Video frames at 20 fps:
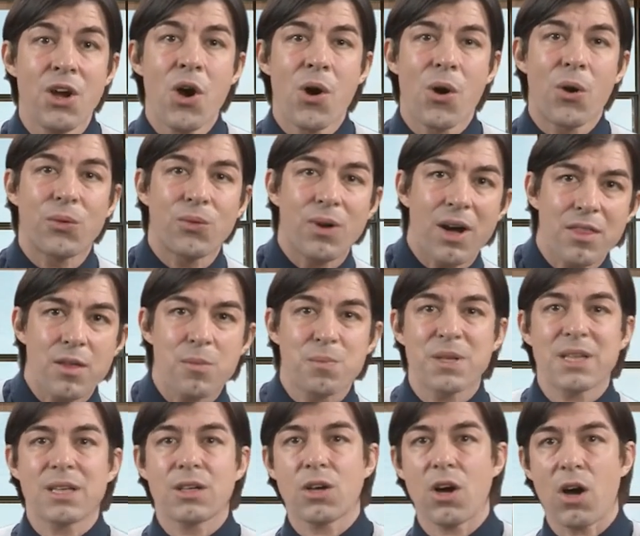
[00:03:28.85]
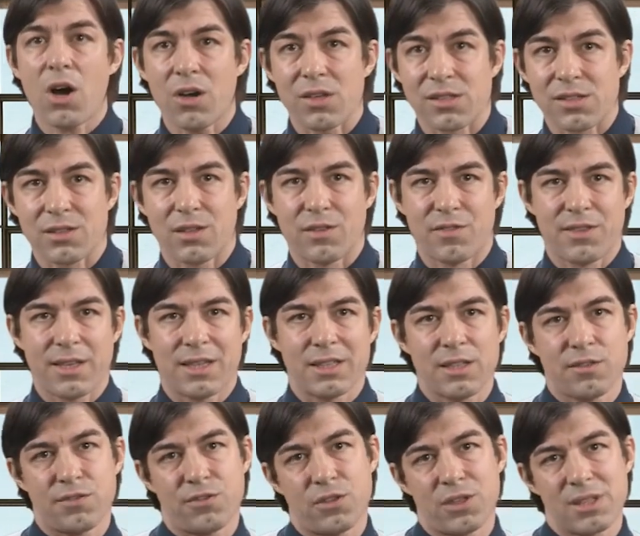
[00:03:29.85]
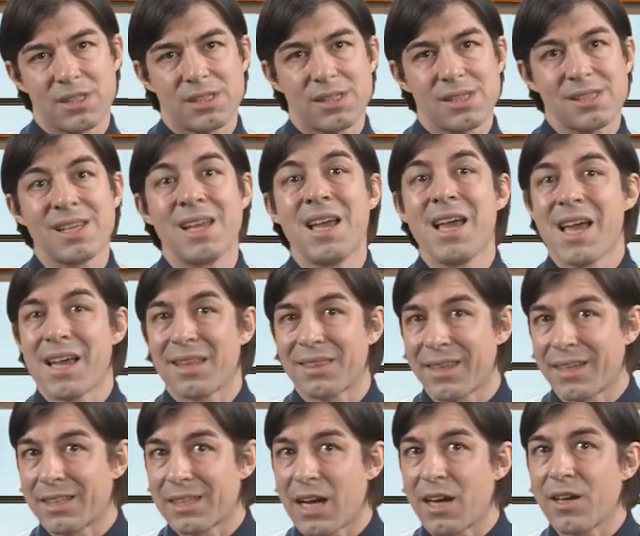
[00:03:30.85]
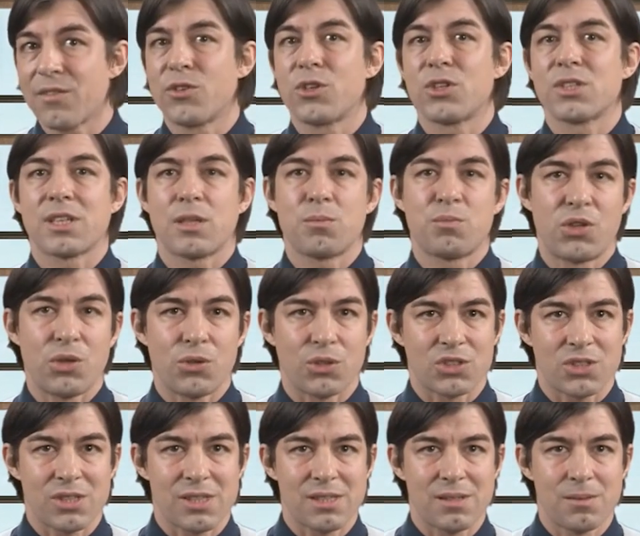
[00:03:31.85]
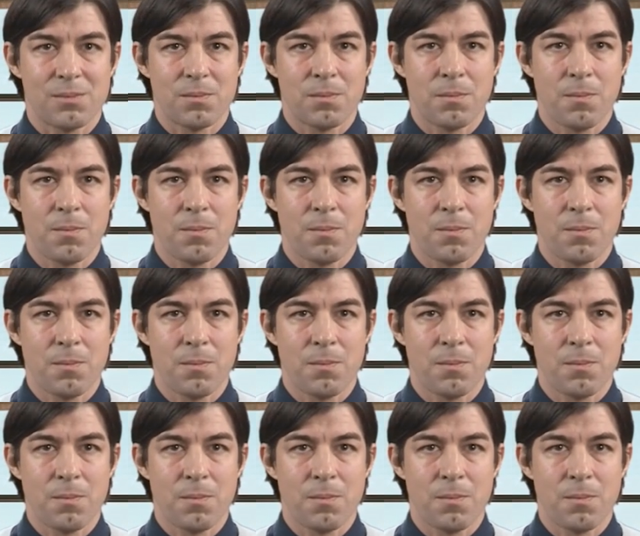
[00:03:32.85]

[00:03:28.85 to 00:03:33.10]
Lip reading: or rather because, of their differences and their diverse approaches.